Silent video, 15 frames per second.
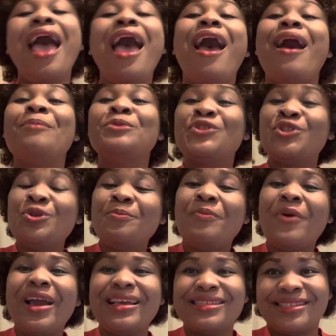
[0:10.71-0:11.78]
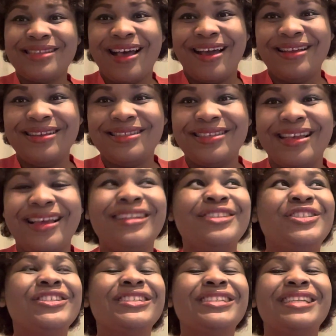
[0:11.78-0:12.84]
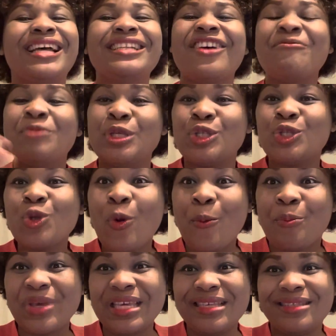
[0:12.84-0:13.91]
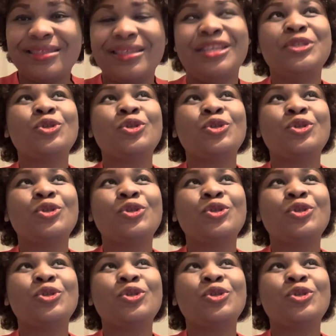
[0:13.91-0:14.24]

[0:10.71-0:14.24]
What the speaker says: I'm super excited. It's just that I've been so busy,